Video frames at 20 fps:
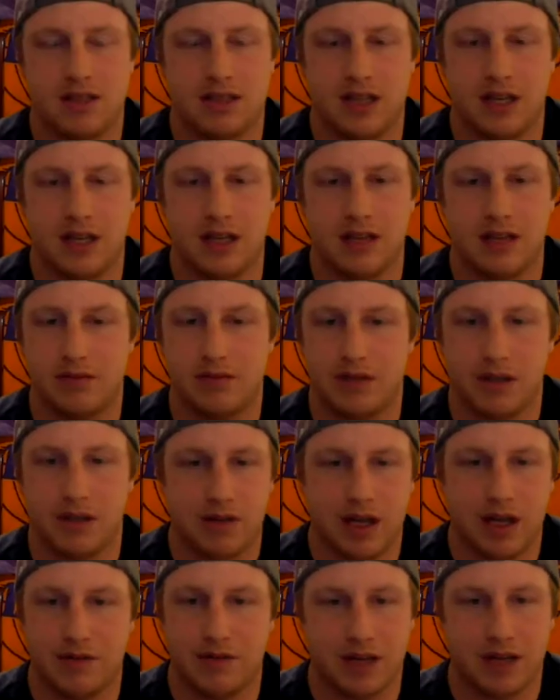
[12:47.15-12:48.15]
say,
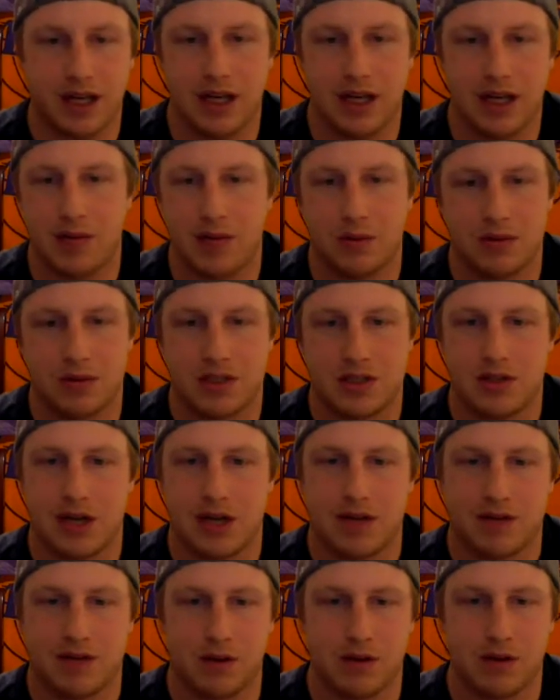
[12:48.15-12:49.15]
okay, forget it. We'll just
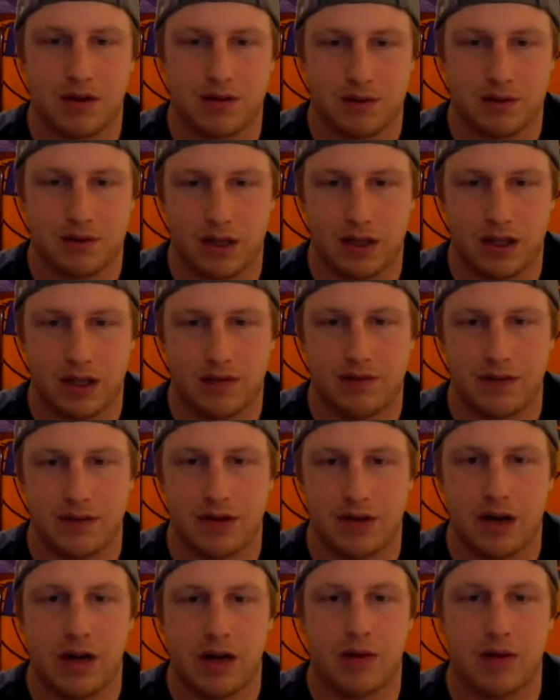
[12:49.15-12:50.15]
draft Okafor and then
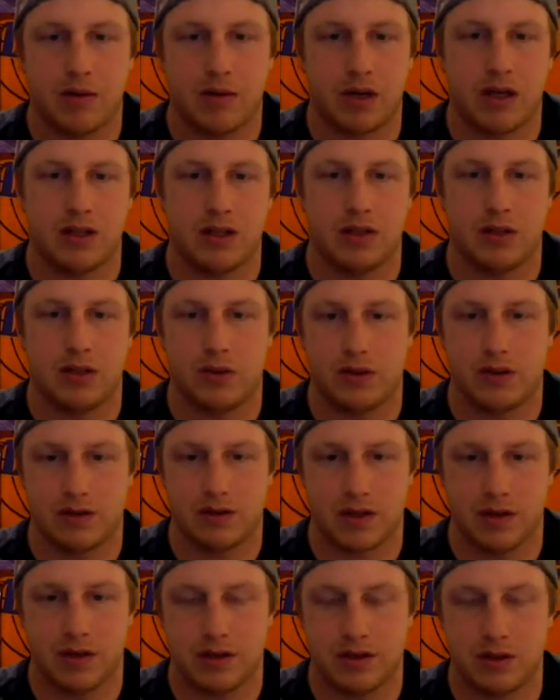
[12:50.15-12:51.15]
figure out what we're going to do with
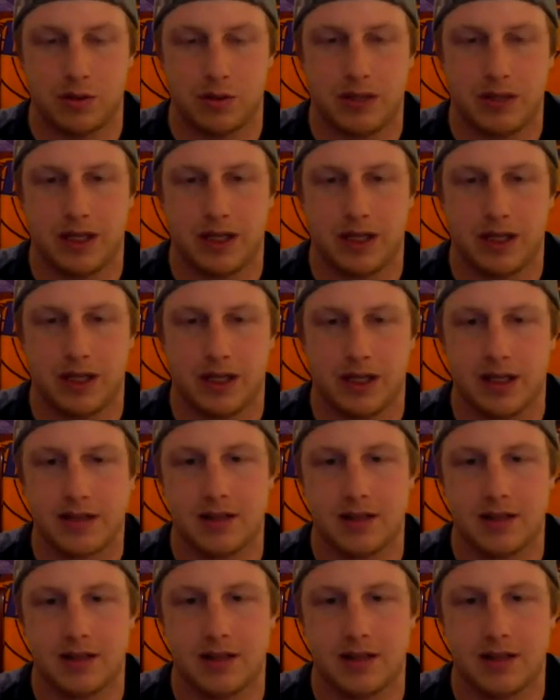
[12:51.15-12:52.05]
those other 2 picks.